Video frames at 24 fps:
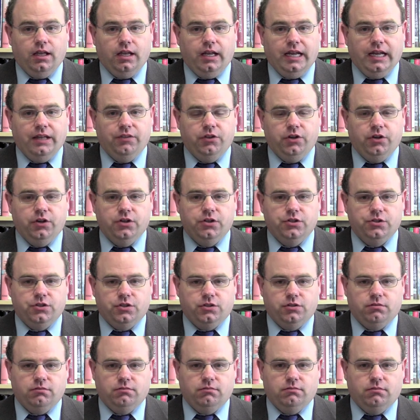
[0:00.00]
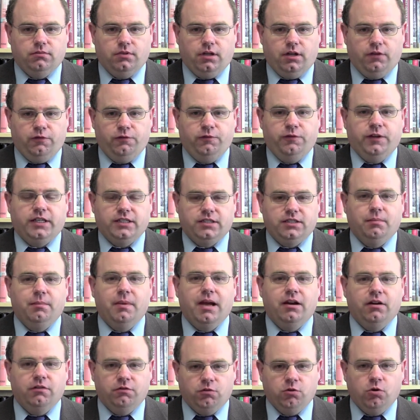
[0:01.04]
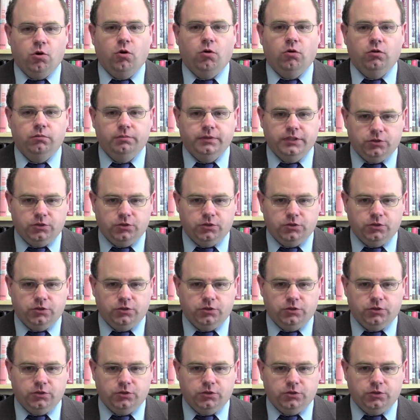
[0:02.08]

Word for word: and there's a fixed amount of gold